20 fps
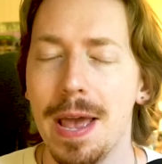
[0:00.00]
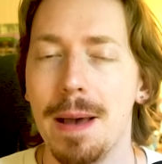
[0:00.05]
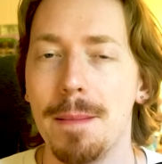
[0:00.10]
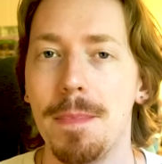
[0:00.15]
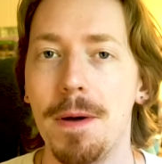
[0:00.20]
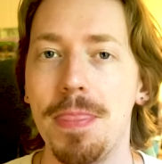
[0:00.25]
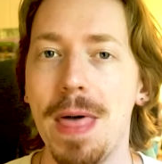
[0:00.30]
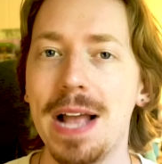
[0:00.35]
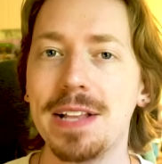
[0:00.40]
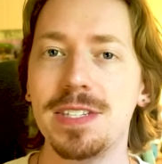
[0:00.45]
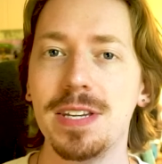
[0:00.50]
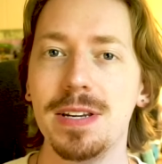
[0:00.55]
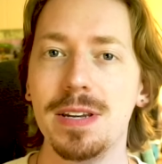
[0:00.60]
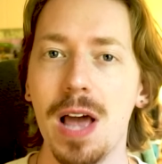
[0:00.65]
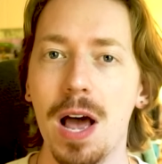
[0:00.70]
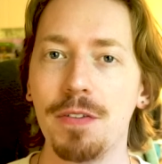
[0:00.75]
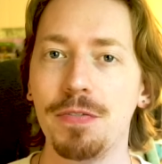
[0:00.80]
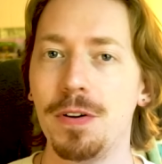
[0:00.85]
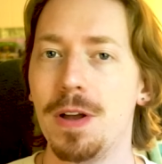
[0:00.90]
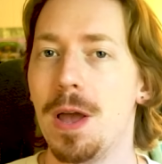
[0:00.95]
But that's
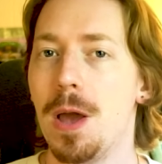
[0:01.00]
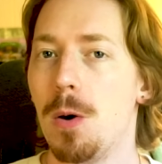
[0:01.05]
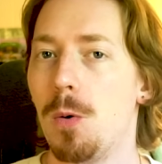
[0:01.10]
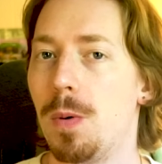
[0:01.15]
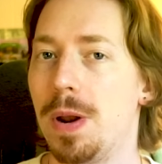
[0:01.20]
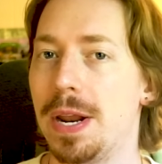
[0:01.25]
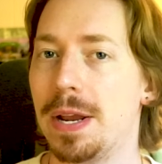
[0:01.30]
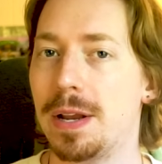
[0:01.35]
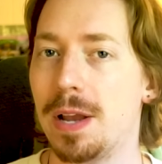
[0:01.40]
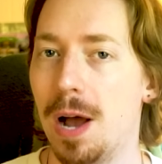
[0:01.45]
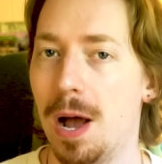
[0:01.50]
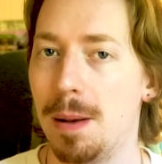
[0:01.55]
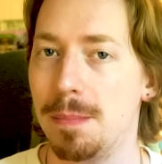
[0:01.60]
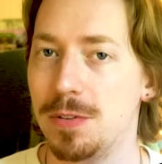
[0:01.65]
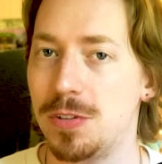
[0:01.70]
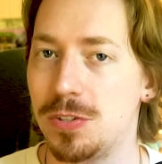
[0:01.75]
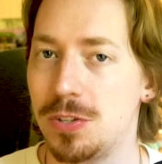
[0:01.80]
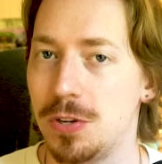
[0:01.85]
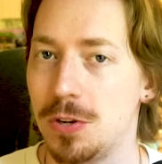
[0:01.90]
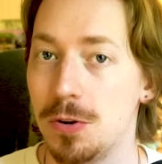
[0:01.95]
enough when it
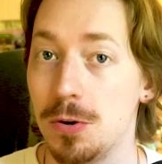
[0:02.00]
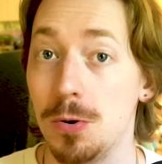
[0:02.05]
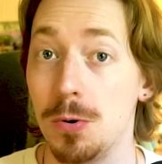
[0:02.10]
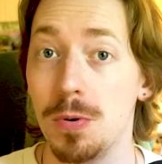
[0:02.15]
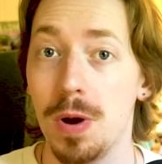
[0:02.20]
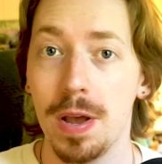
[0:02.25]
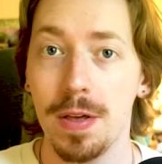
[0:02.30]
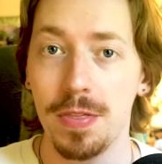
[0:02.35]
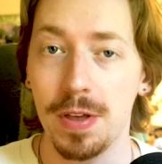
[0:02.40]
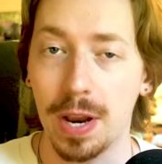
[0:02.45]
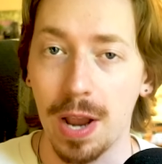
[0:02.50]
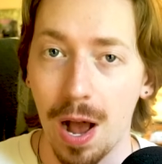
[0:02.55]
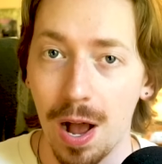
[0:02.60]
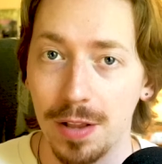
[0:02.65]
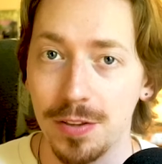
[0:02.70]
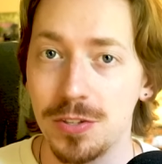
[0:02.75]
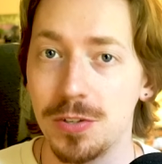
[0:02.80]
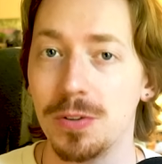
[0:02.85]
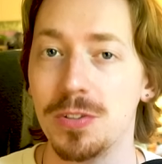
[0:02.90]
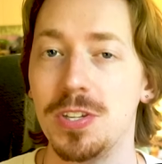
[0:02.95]
comes to the
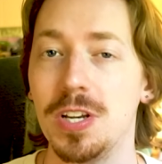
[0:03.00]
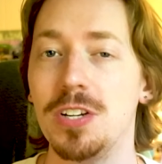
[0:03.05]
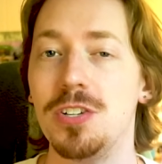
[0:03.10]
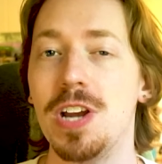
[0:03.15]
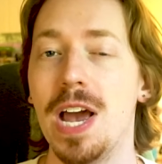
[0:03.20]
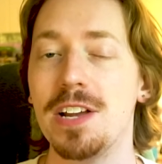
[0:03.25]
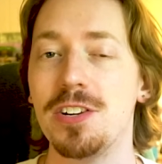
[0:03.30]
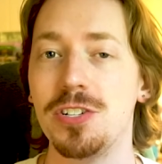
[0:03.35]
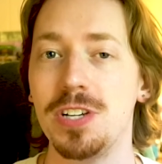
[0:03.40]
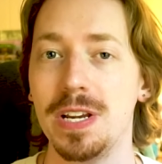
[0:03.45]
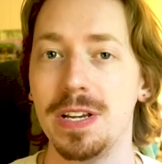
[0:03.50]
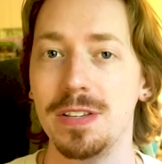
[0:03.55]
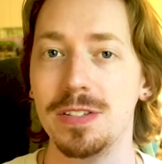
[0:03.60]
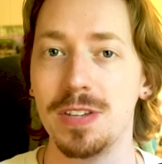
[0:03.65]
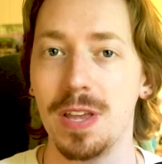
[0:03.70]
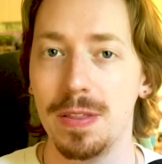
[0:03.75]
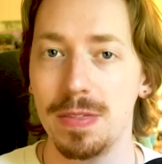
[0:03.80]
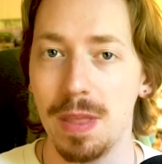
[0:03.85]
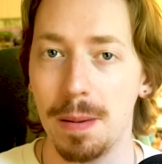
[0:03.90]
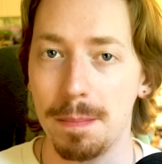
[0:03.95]
console suggestions,
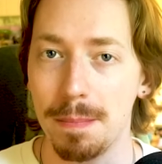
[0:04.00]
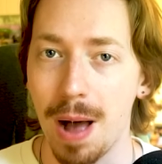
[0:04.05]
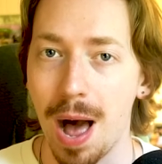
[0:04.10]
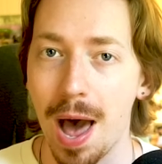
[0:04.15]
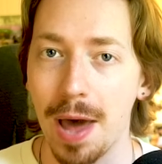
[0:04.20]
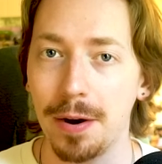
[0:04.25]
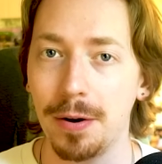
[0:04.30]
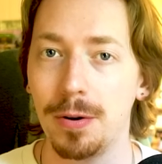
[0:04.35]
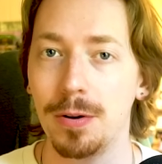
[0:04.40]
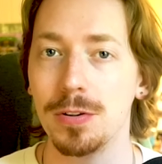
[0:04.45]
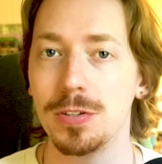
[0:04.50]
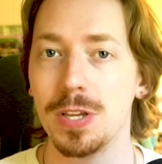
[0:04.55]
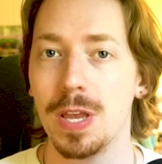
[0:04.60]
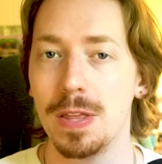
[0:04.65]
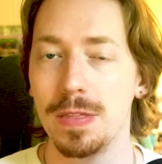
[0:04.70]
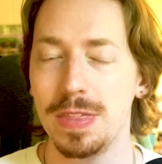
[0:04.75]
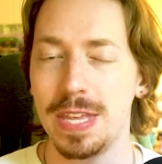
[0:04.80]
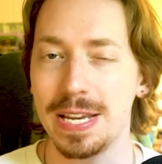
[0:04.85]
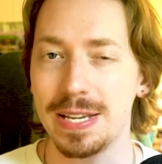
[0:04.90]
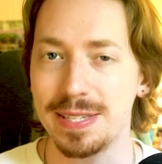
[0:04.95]
the models,
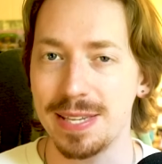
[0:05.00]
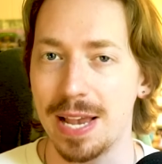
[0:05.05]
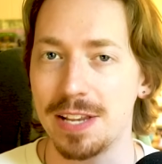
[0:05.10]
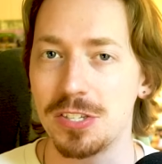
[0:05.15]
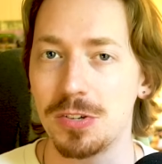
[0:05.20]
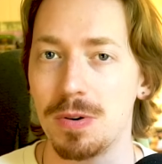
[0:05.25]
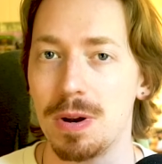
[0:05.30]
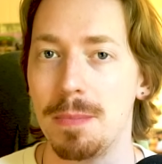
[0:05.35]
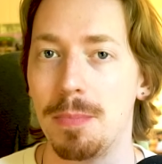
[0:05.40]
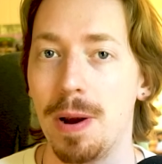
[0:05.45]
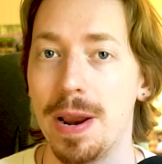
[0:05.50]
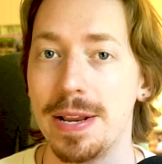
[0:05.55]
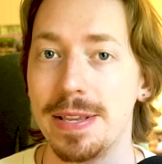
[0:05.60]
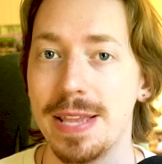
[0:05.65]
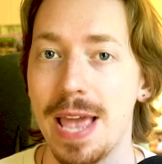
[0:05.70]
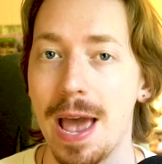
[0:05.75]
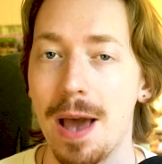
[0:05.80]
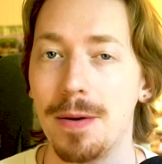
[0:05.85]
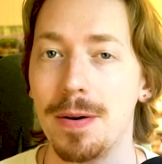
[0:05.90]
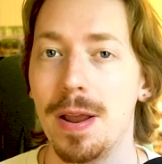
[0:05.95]
the accessory
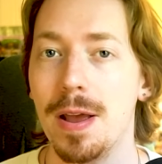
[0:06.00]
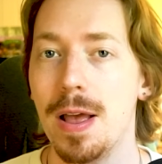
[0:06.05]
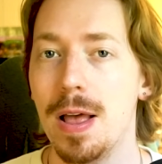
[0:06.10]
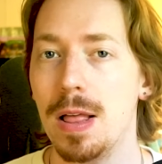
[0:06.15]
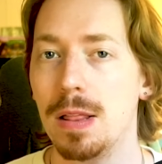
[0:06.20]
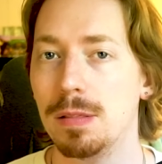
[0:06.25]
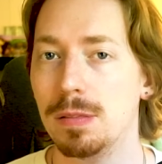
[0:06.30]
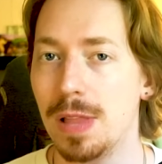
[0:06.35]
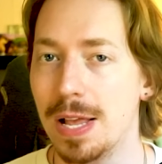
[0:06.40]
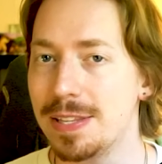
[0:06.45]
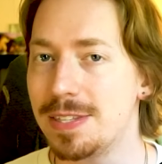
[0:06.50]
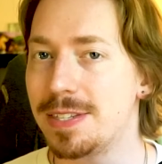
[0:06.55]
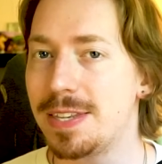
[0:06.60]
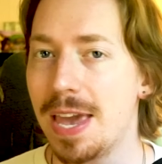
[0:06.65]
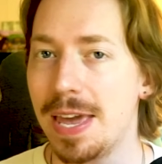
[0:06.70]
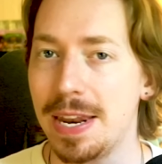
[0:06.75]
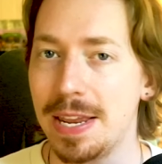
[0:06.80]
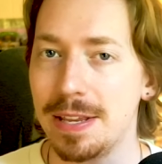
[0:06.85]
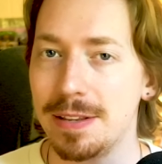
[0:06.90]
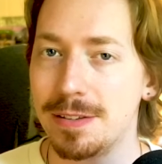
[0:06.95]
breakdown. Let's
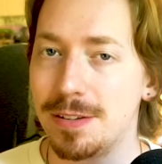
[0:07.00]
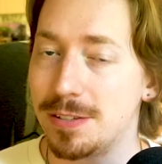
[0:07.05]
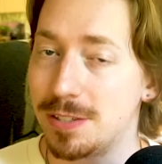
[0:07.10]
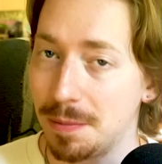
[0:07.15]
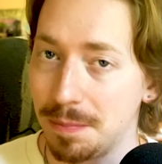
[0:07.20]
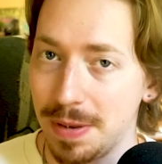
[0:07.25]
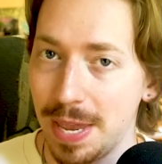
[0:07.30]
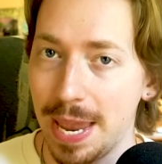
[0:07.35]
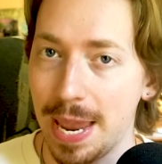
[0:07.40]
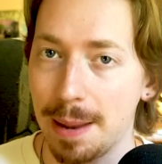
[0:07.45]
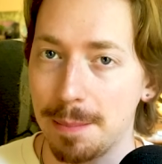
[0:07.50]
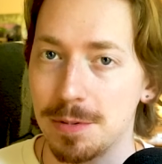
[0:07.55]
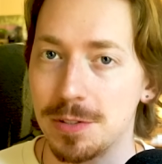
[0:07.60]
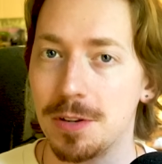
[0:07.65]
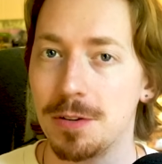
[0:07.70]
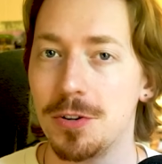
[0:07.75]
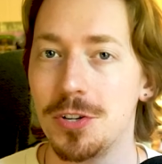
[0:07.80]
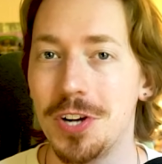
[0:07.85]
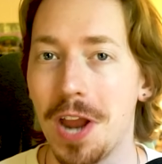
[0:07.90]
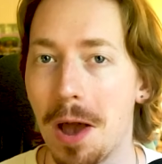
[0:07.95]
get into some games,
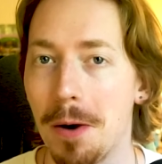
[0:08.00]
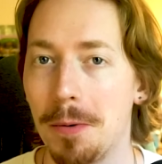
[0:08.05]
shall